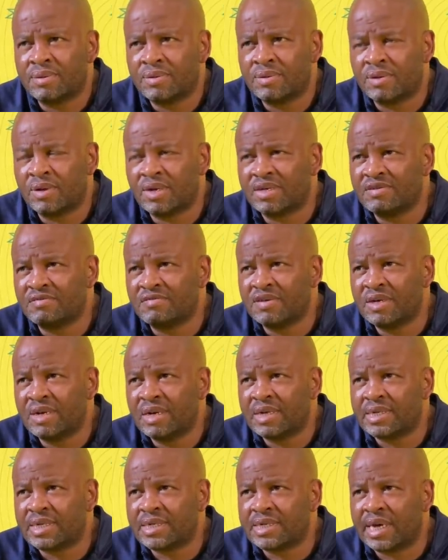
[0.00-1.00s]
Not even
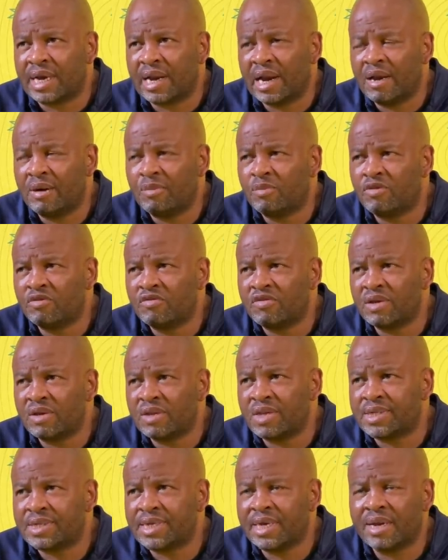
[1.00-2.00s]
necessarily
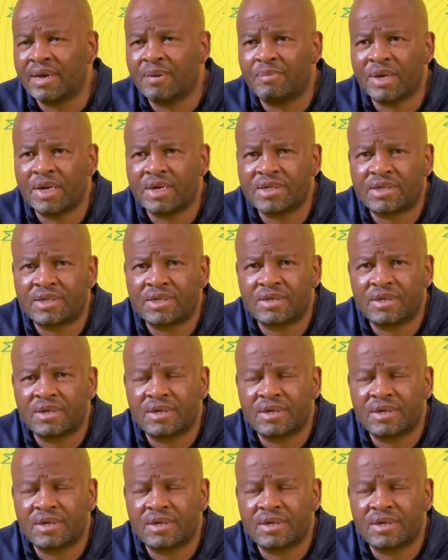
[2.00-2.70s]
moving the centre backs.